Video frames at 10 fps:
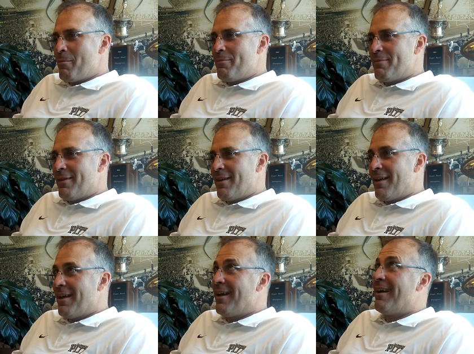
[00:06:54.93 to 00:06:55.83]

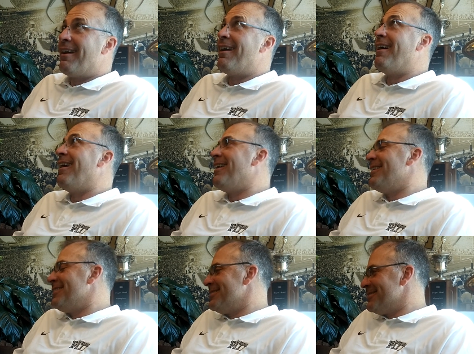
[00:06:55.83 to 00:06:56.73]

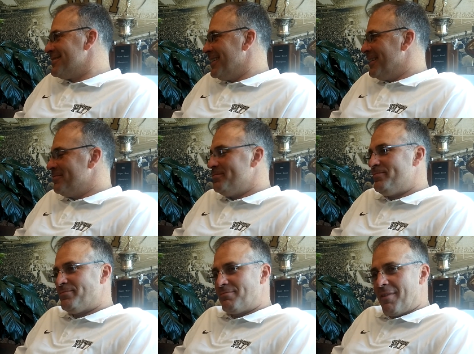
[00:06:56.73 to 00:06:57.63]

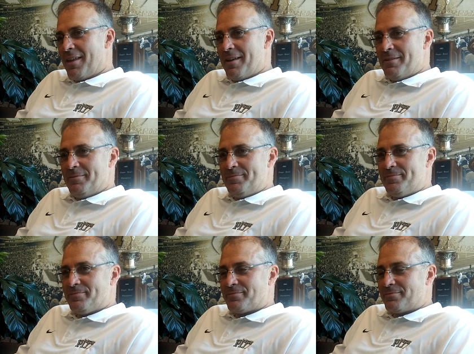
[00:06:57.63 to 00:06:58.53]

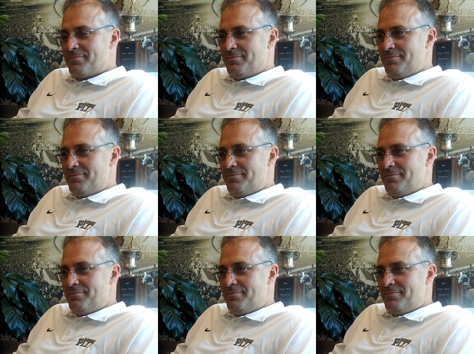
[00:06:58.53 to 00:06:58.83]
Nobody speaks.